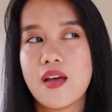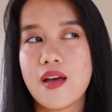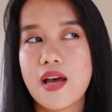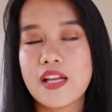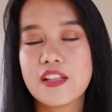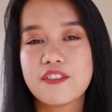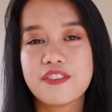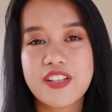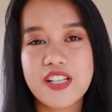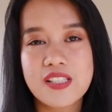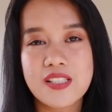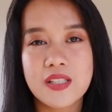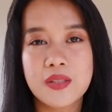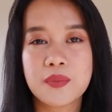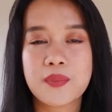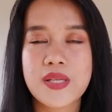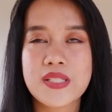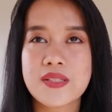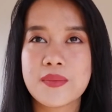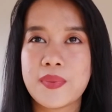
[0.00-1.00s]
At first it
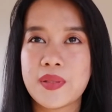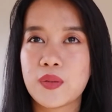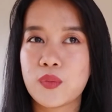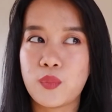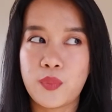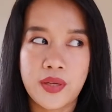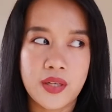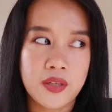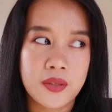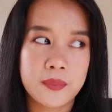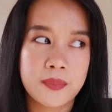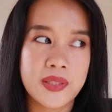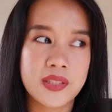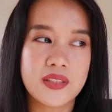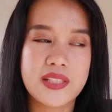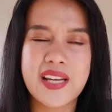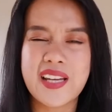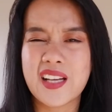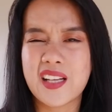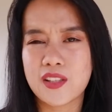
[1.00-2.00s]
was a bit weird,
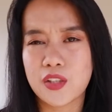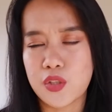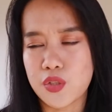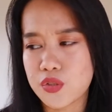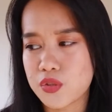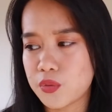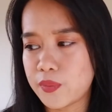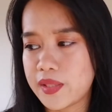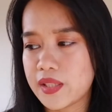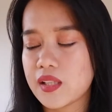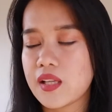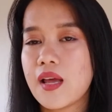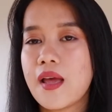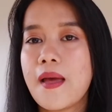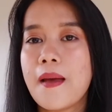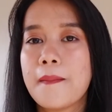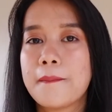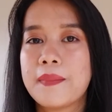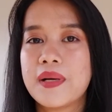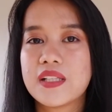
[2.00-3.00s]
but I got used to it.
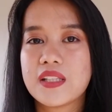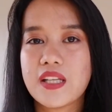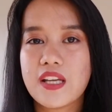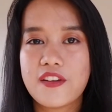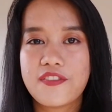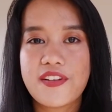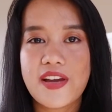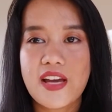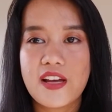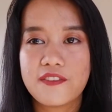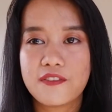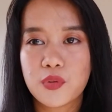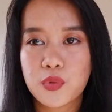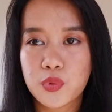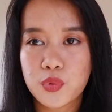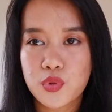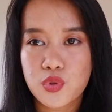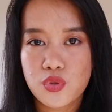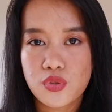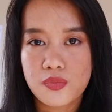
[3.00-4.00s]
But if I have
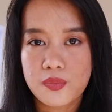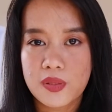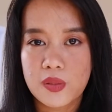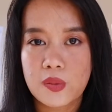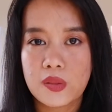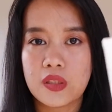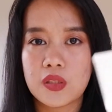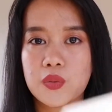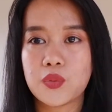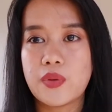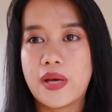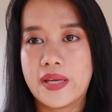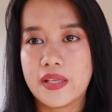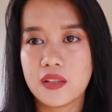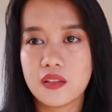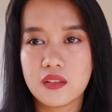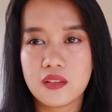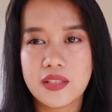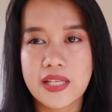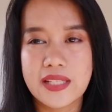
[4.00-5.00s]
to choose between the two,
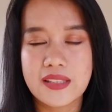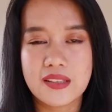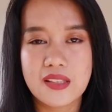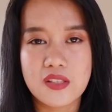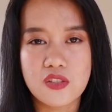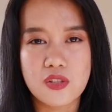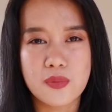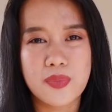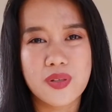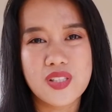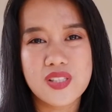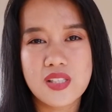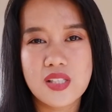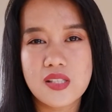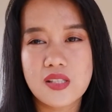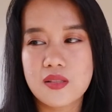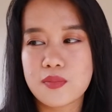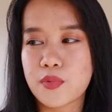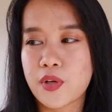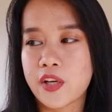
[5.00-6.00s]
I'd get this one because
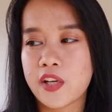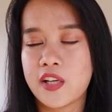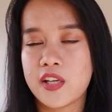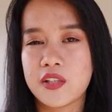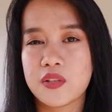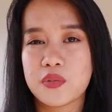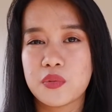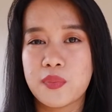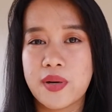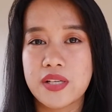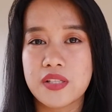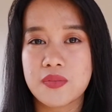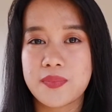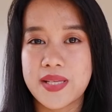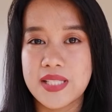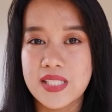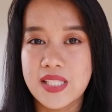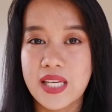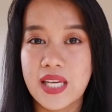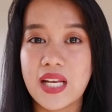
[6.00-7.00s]
this is more geared towards my
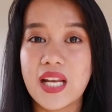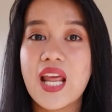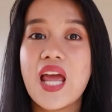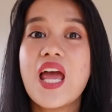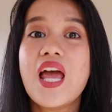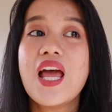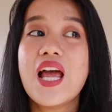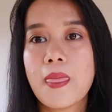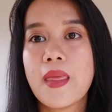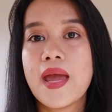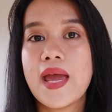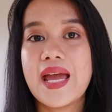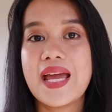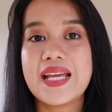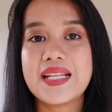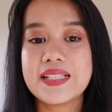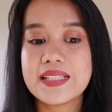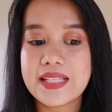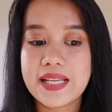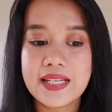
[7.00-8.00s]
skin.
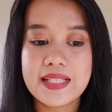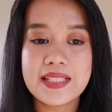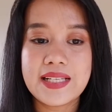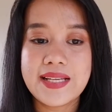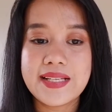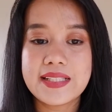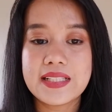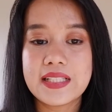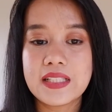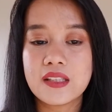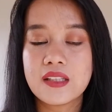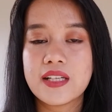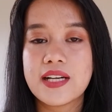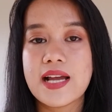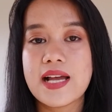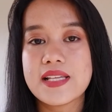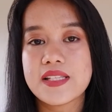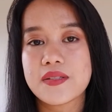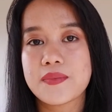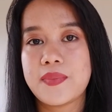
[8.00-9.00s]
And then lately there
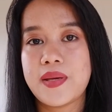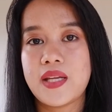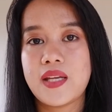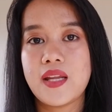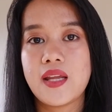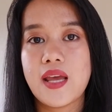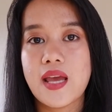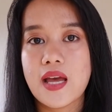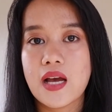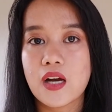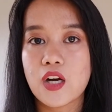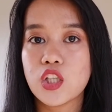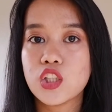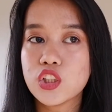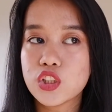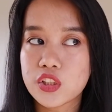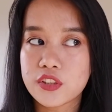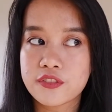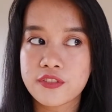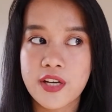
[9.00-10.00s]
has been a
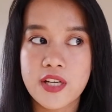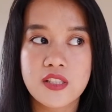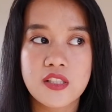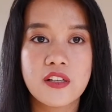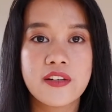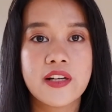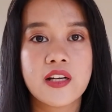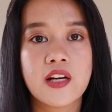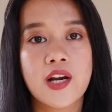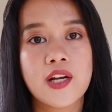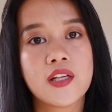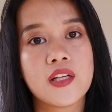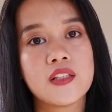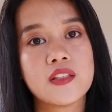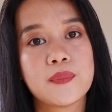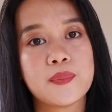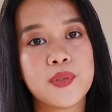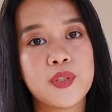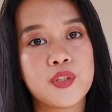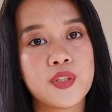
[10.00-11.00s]
controversy regarding the
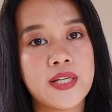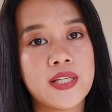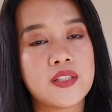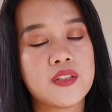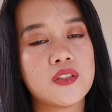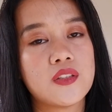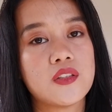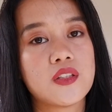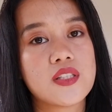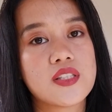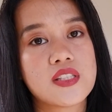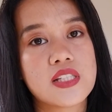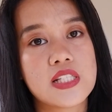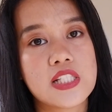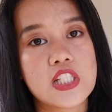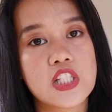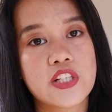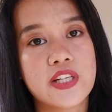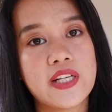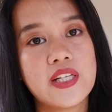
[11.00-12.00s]
Purito
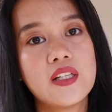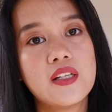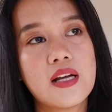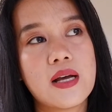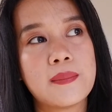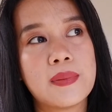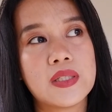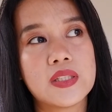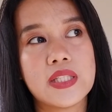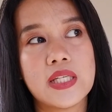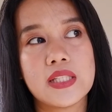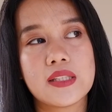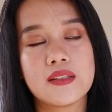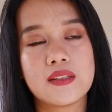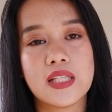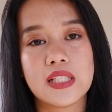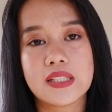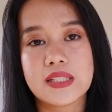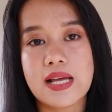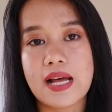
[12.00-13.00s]
sunscreen about it
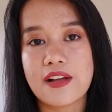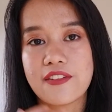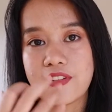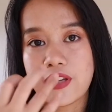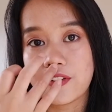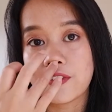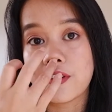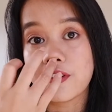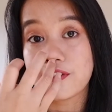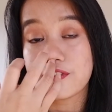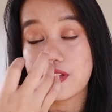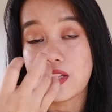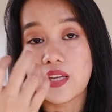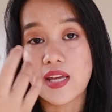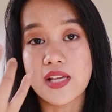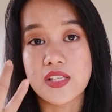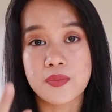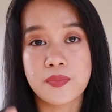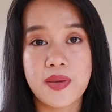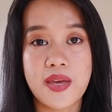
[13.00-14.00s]
not having 50
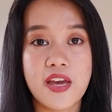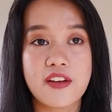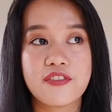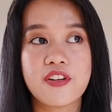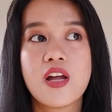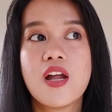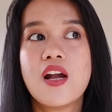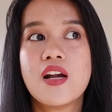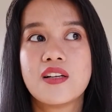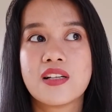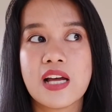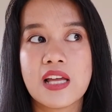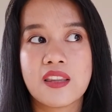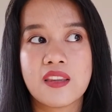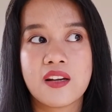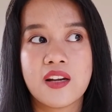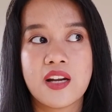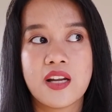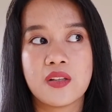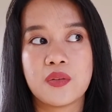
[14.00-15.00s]
SPF.
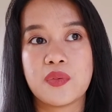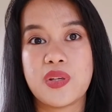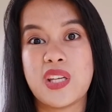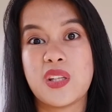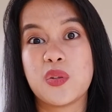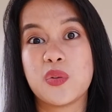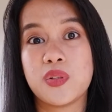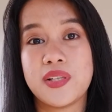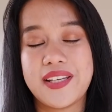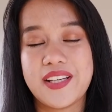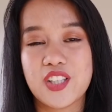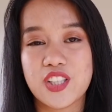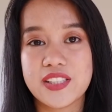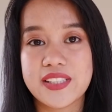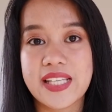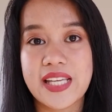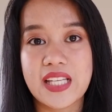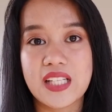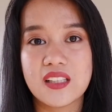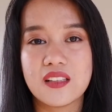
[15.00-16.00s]
Rather, it only
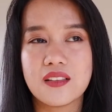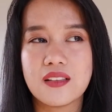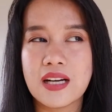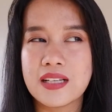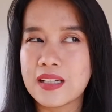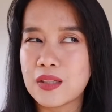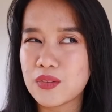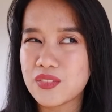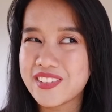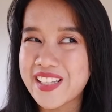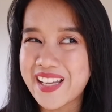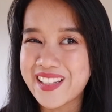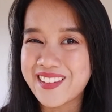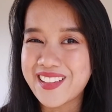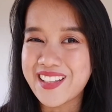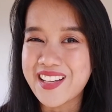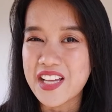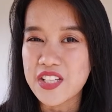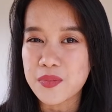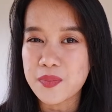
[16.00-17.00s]
contained around
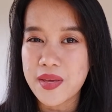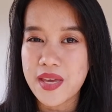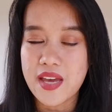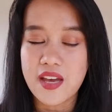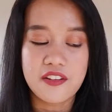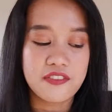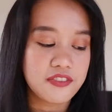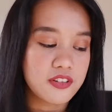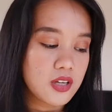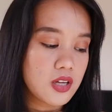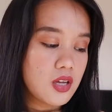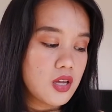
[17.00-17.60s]
19 SPF.